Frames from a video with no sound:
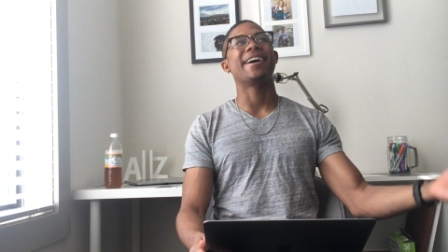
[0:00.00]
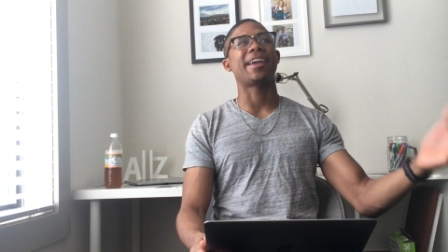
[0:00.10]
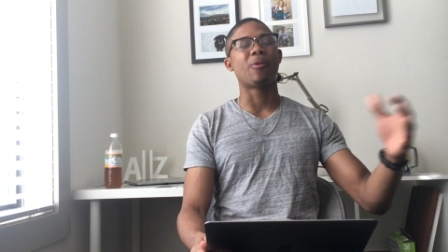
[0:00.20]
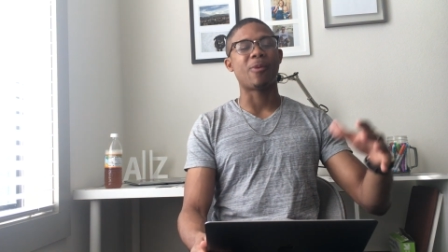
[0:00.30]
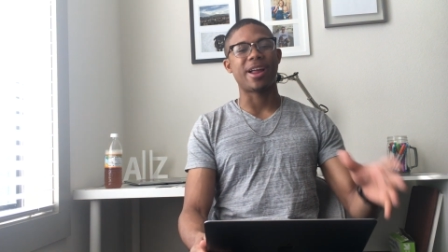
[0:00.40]

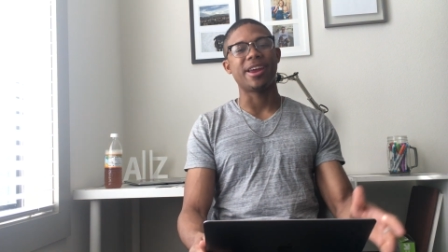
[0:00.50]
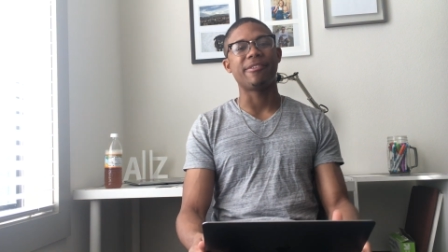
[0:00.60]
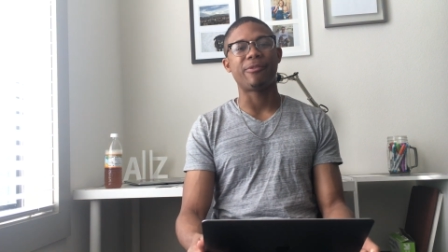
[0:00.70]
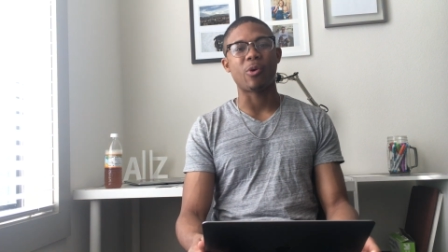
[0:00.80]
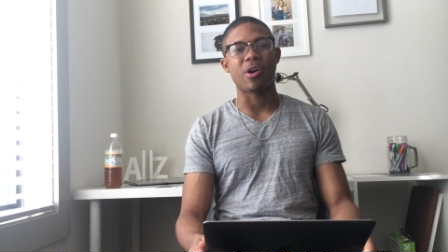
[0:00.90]
get ready
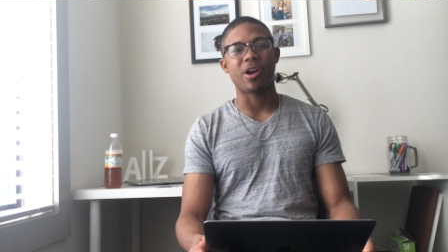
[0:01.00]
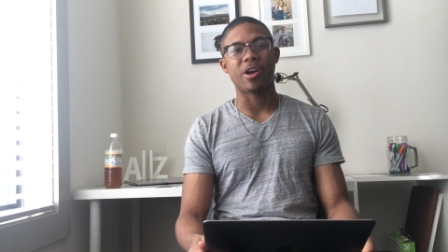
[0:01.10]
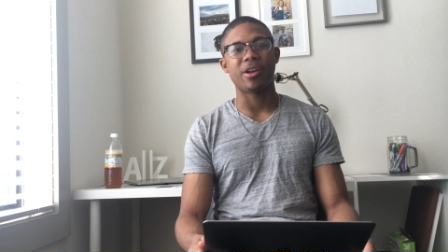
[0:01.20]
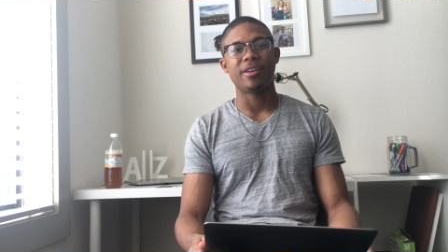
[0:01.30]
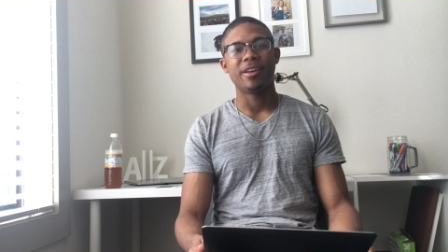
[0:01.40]

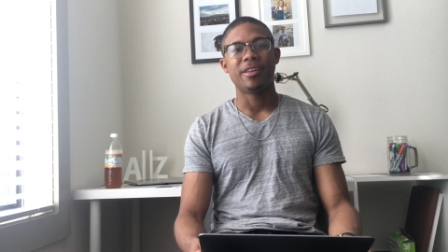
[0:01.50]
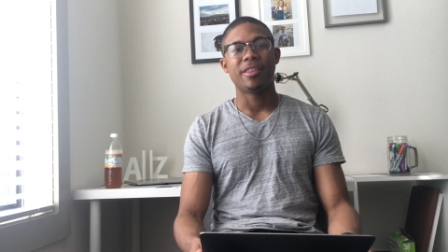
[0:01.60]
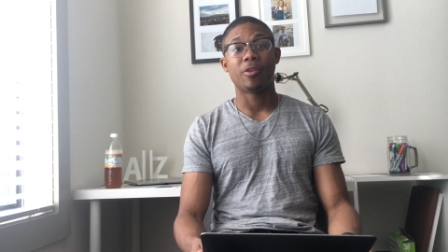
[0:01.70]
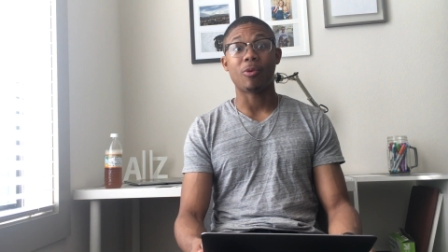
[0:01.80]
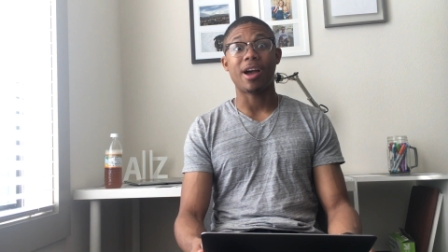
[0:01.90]
for
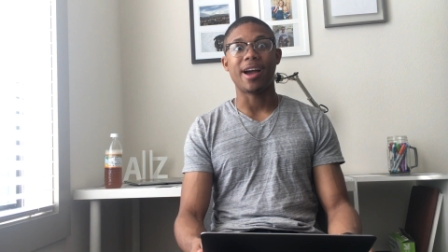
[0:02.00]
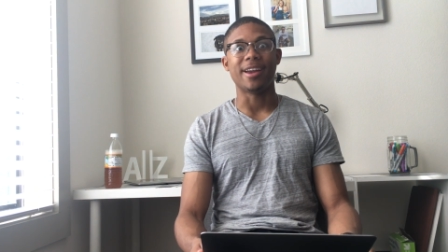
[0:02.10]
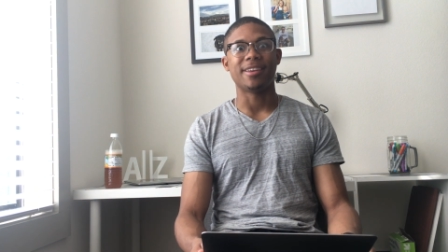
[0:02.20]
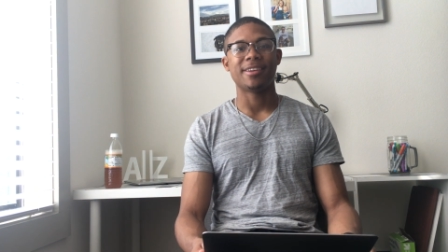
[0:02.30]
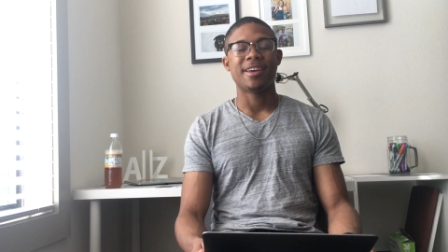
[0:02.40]
the ride.